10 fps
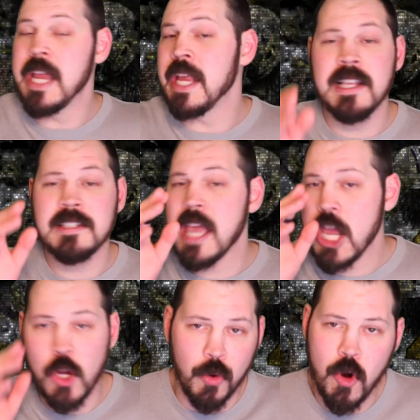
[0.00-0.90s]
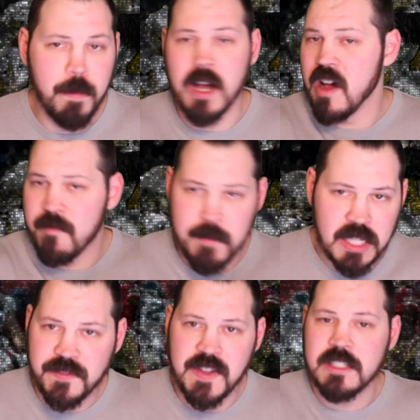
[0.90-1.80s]
It is a group of
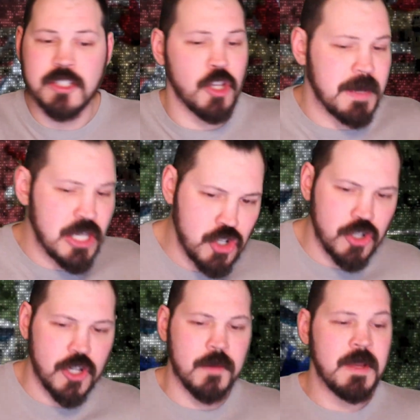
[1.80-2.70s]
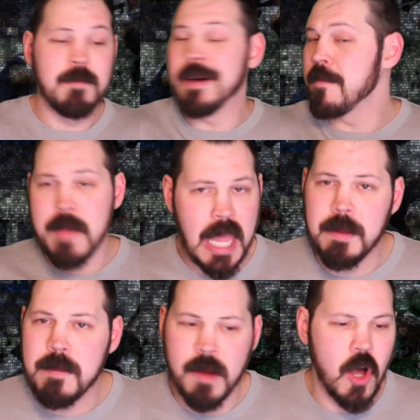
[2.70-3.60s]
misfits to be sure, but
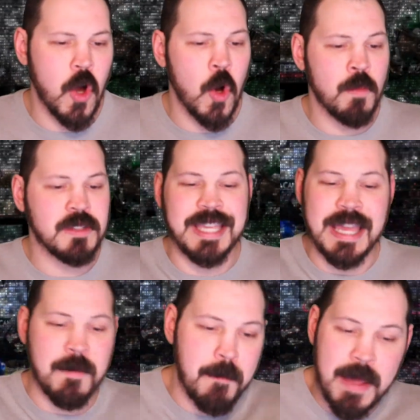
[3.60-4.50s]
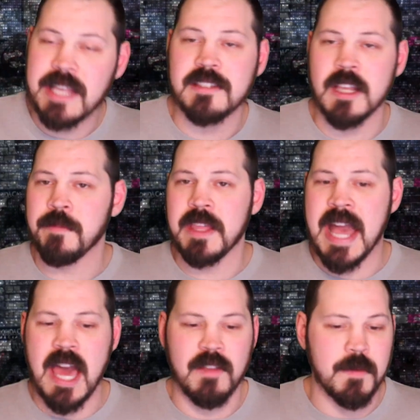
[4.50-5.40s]
maybe Mahomes can make something
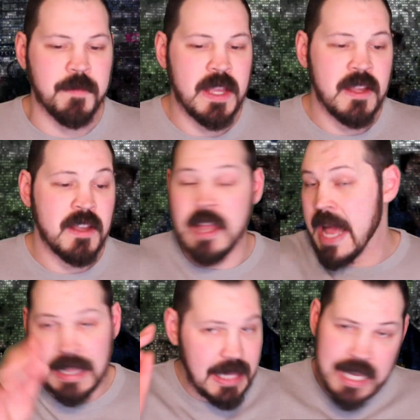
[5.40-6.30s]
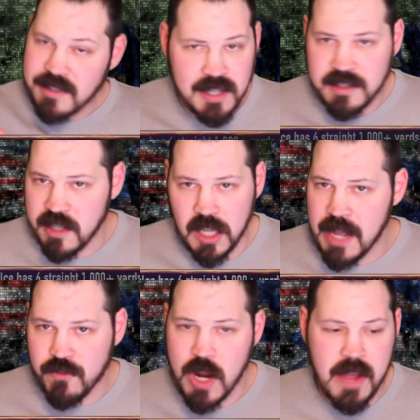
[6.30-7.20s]
out of them. At least they still
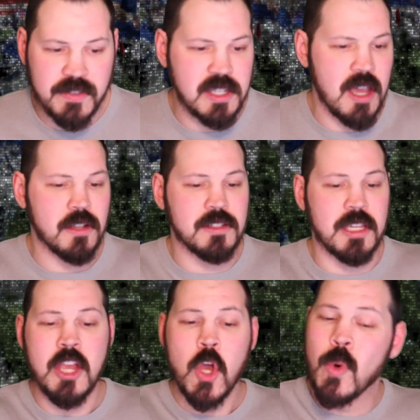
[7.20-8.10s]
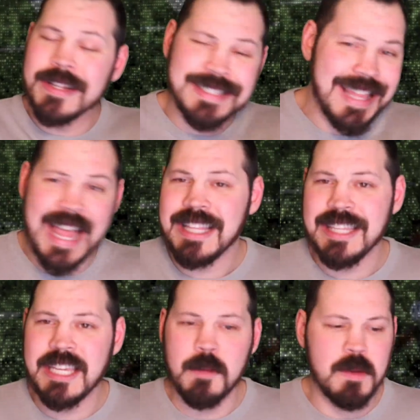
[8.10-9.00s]
have Travis Kelce, who is
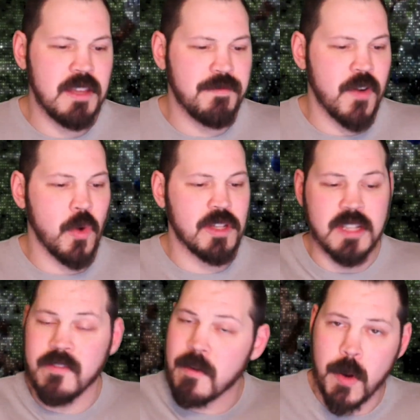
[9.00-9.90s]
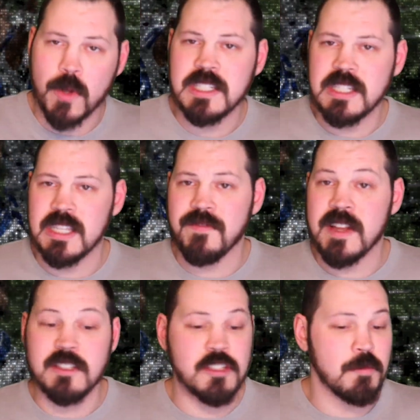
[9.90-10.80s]
likely going to be the focus of opposing
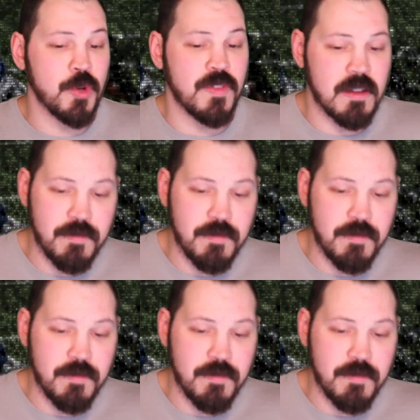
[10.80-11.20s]
defenses moving